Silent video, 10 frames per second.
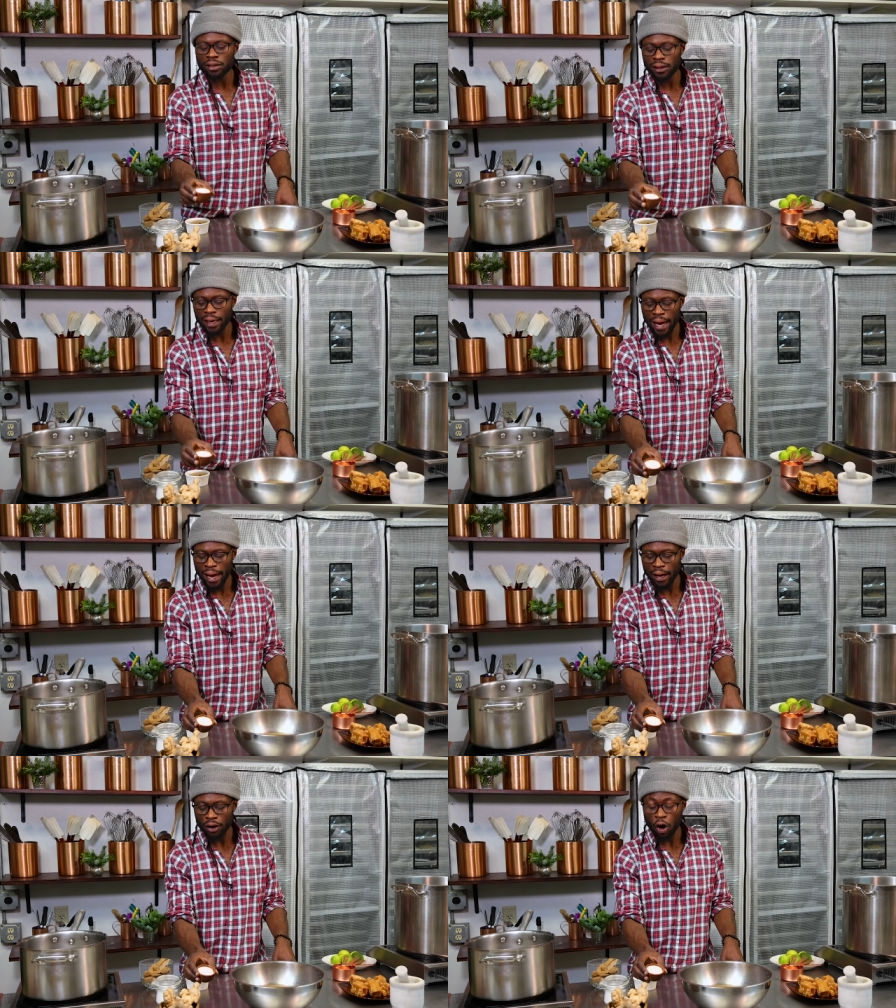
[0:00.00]
also gonna
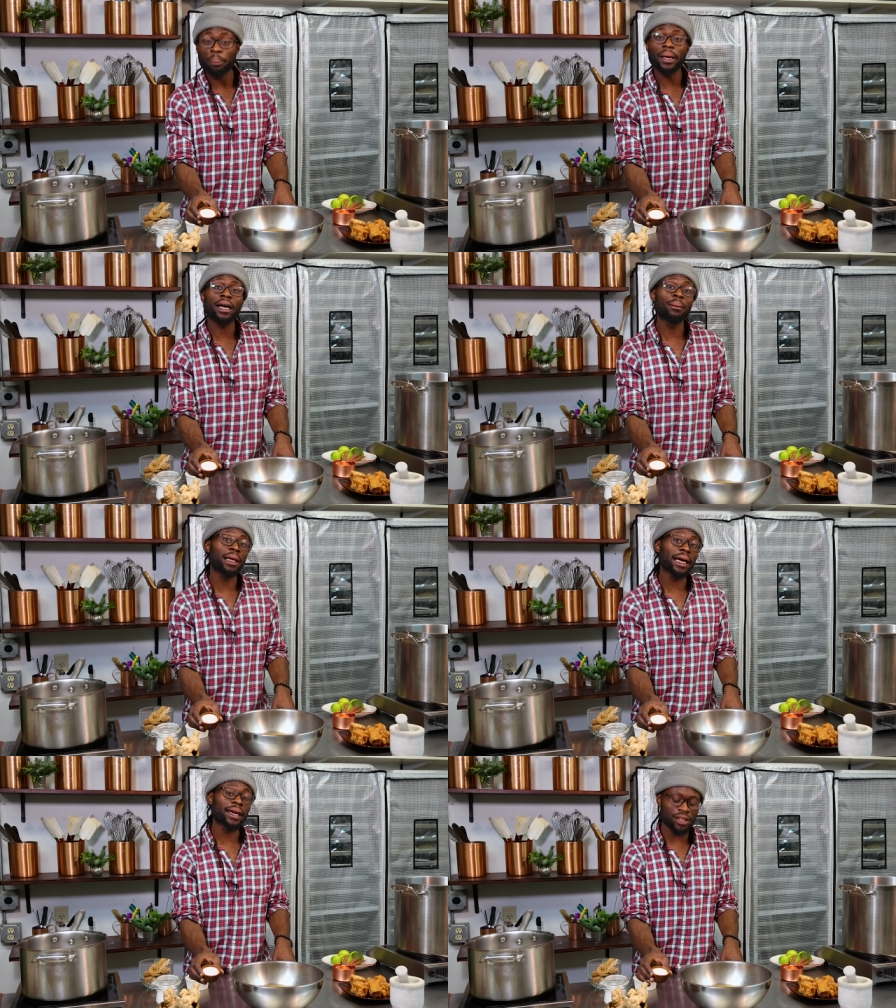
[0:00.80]
add our pink
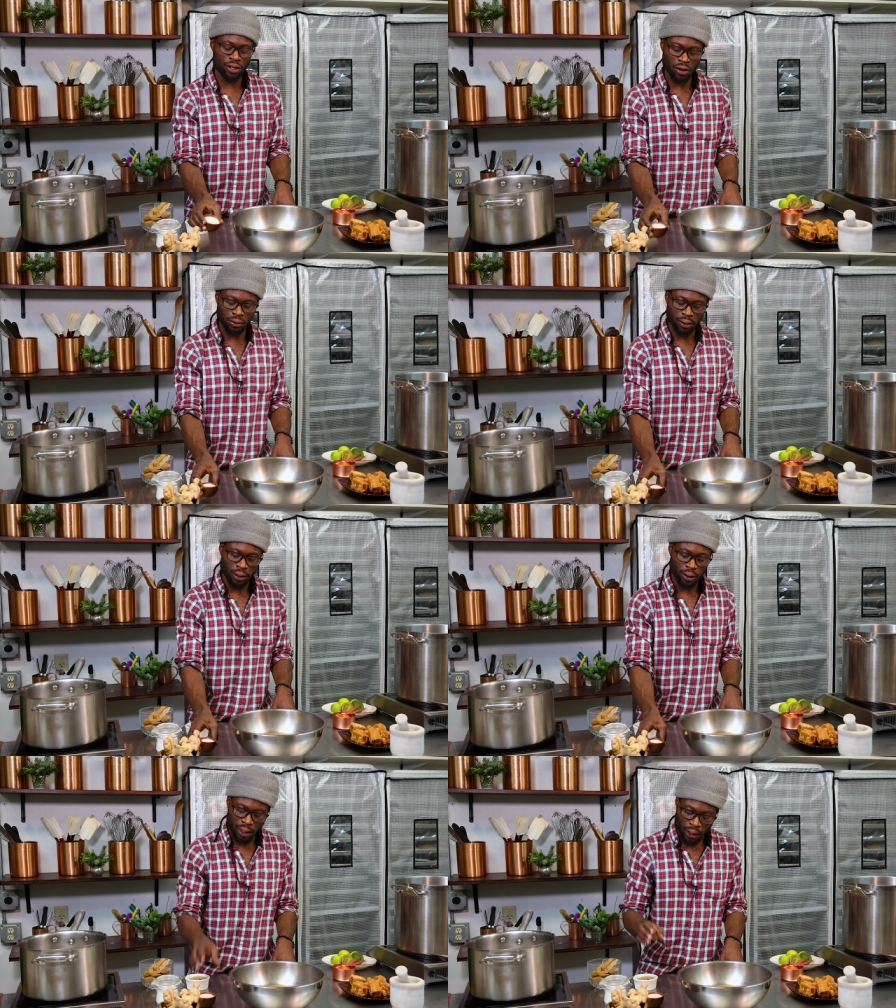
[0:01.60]
Himalayan salt and